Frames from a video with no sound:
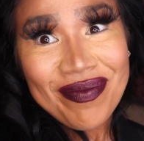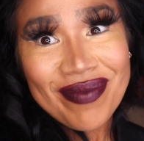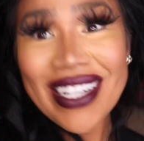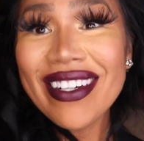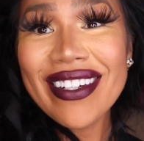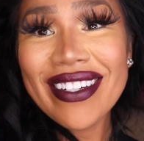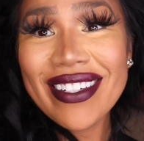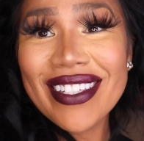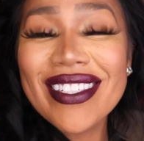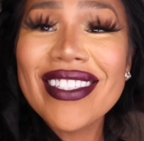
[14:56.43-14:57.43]

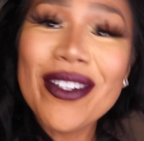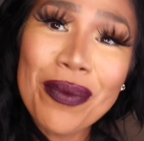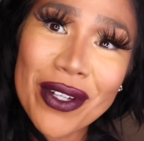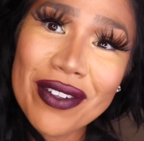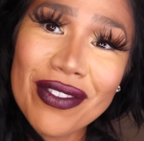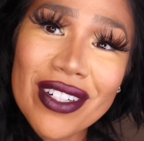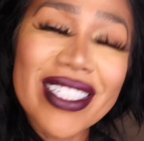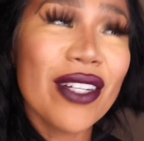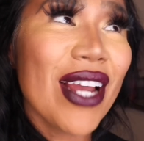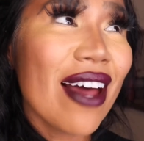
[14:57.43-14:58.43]
This is so beautiful.
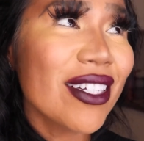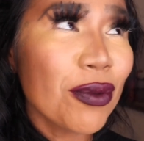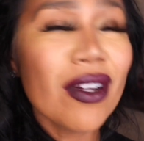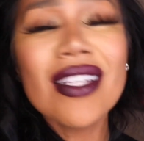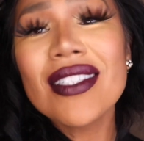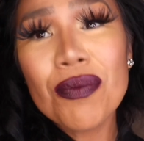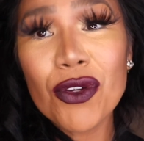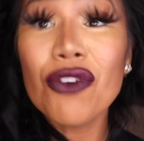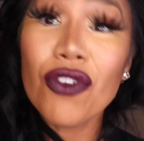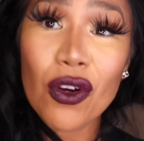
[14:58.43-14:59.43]
So yeah, this world is a
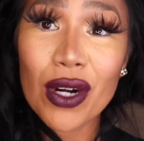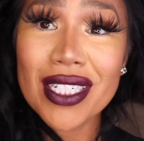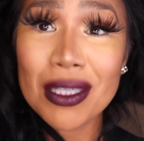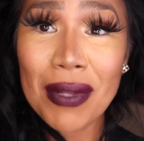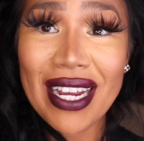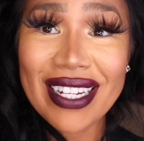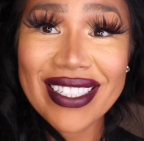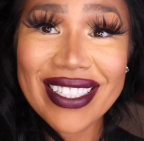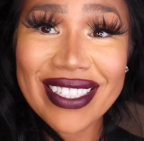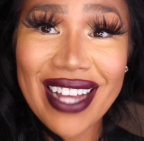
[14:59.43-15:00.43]
beautiful, gorgeous
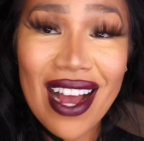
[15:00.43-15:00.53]
place.